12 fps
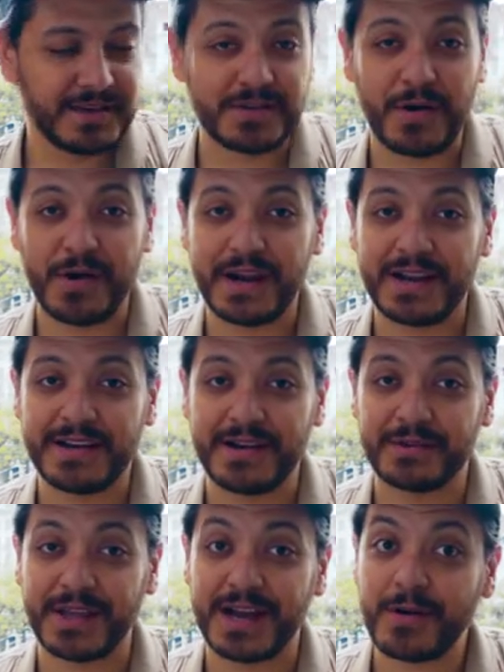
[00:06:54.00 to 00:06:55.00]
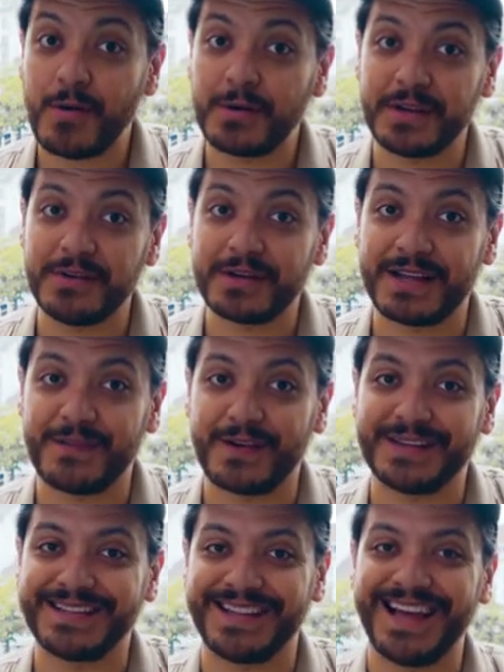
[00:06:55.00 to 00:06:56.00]
go ahead and on that corner you can
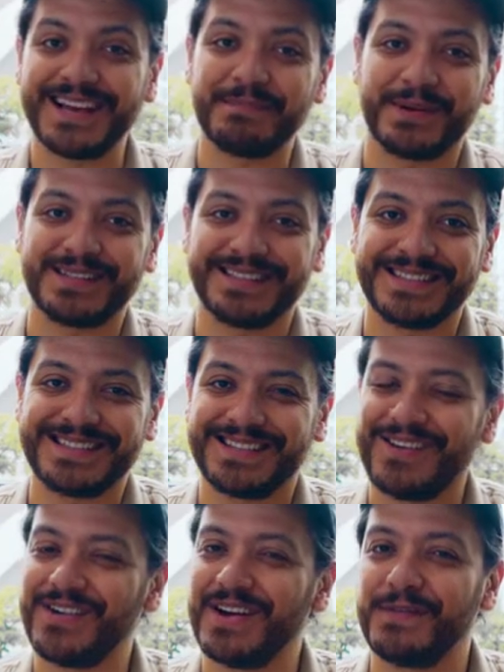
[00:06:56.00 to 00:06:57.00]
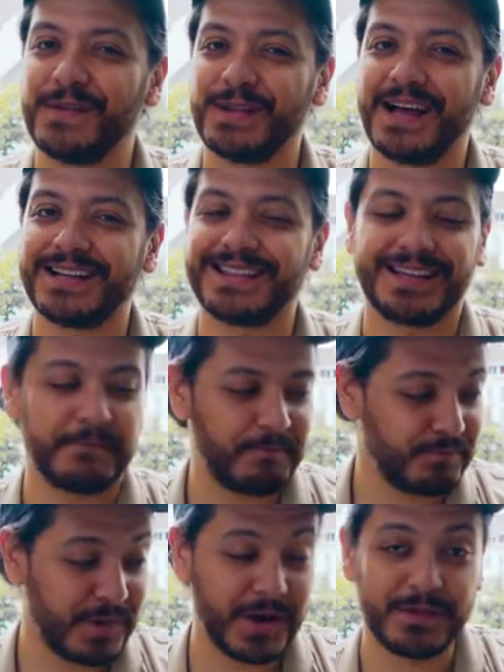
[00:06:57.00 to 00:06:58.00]
find the like button. So if you liked it,
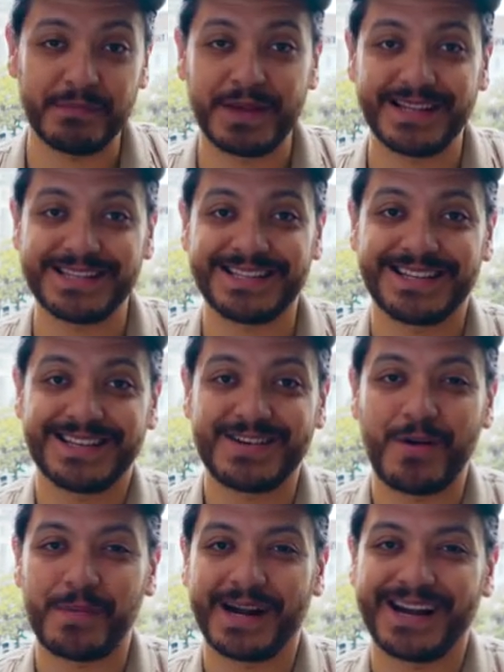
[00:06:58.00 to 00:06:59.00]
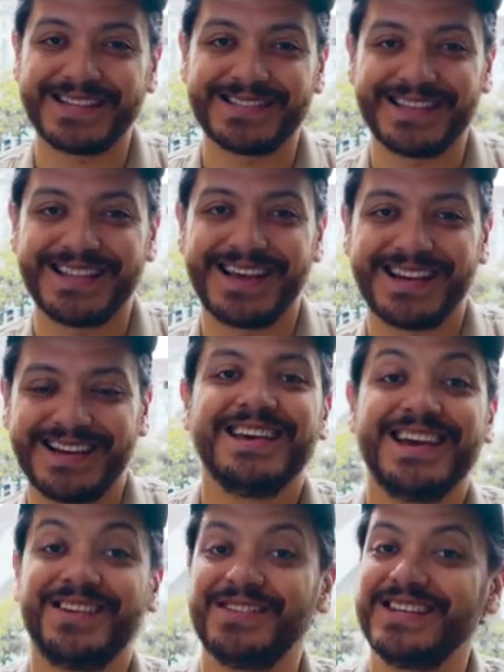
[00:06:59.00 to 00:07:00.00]
by all means, go bananas in there.
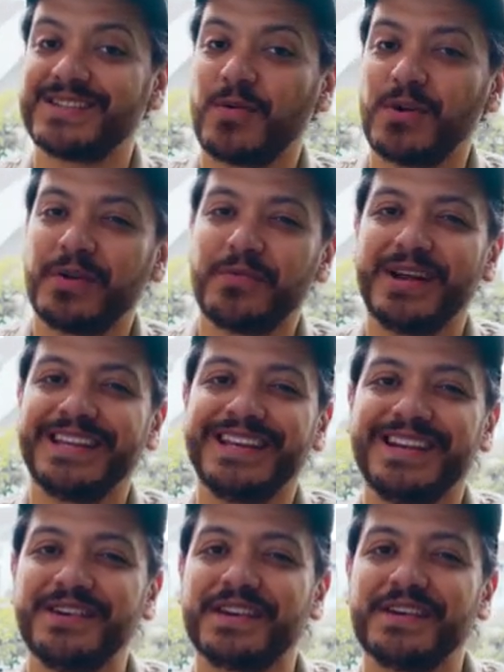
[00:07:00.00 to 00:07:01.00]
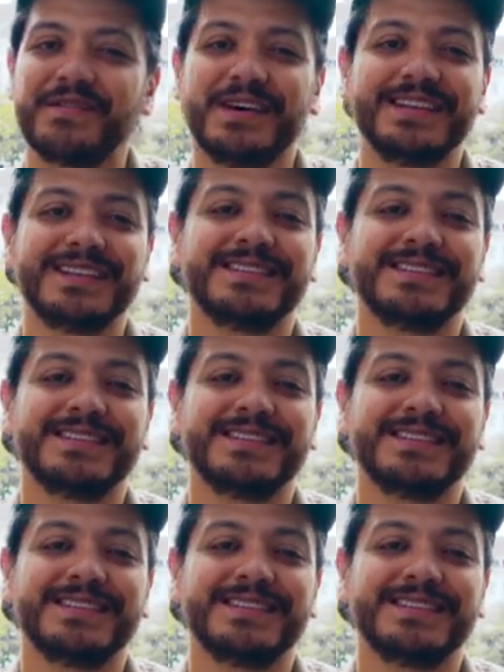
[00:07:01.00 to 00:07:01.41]
And on this corner right here, you can find the